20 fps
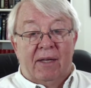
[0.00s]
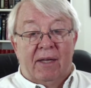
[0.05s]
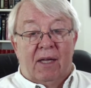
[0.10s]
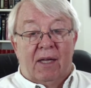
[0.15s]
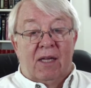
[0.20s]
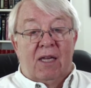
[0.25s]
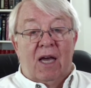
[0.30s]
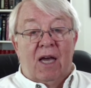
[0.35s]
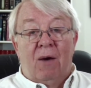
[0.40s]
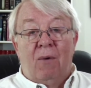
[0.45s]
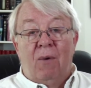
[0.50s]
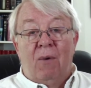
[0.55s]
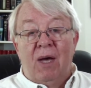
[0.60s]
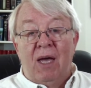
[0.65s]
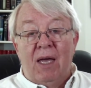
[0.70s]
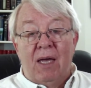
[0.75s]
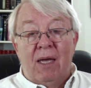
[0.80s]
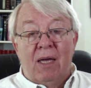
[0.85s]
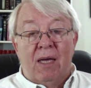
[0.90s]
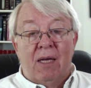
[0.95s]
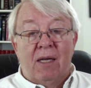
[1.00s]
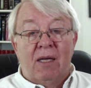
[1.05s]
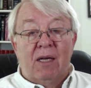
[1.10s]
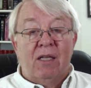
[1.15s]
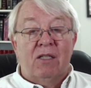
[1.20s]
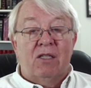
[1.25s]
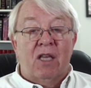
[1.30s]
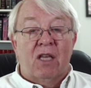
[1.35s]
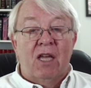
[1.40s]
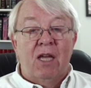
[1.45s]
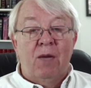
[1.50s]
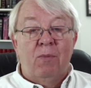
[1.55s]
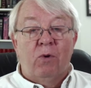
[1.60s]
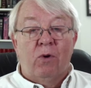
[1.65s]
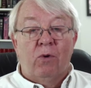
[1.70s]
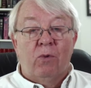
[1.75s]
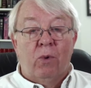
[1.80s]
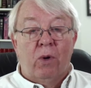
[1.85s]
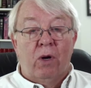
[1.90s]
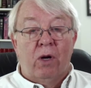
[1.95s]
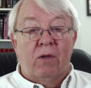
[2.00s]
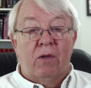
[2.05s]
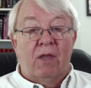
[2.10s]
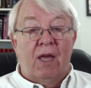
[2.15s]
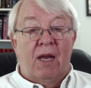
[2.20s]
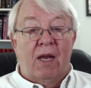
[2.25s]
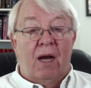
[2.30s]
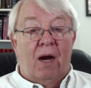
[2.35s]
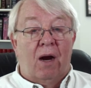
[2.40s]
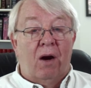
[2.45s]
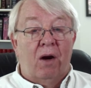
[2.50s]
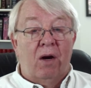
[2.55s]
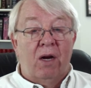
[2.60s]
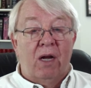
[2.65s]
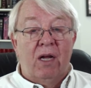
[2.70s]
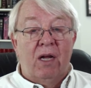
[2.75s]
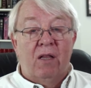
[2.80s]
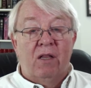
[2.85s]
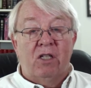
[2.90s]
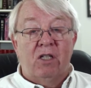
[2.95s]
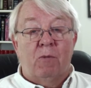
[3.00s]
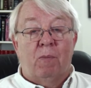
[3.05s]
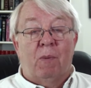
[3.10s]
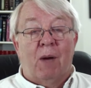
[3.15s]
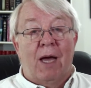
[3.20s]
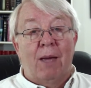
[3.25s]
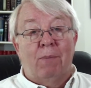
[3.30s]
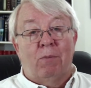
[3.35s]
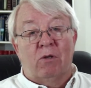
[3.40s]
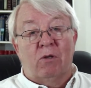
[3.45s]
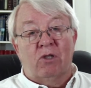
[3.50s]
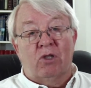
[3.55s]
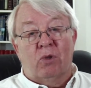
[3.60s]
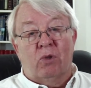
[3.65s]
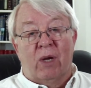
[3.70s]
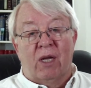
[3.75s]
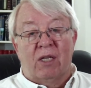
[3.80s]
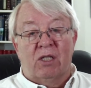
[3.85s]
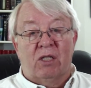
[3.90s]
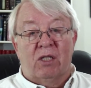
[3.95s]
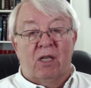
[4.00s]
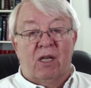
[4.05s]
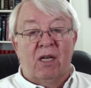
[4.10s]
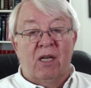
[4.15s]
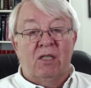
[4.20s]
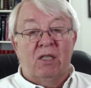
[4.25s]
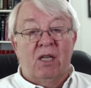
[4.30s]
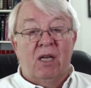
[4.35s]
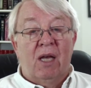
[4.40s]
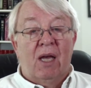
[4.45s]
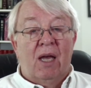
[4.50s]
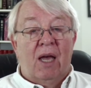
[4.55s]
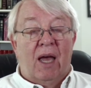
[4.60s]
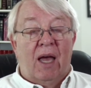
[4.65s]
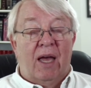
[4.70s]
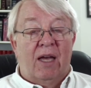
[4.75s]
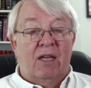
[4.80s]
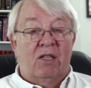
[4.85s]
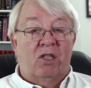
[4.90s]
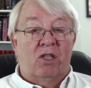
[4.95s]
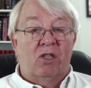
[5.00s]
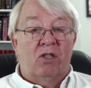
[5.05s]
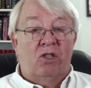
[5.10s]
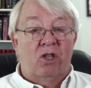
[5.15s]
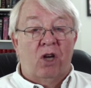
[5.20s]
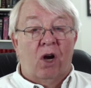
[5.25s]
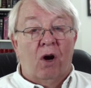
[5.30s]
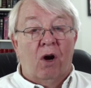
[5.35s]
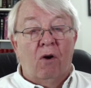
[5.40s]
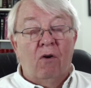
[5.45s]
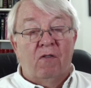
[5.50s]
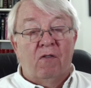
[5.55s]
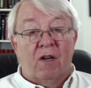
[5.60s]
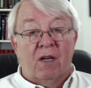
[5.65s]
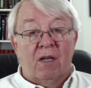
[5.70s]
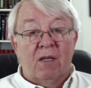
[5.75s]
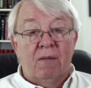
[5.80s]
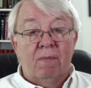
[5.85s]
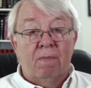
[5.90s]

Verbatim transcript: Yahweh is the Hebrew word that our English Bibles translates as Jehovah.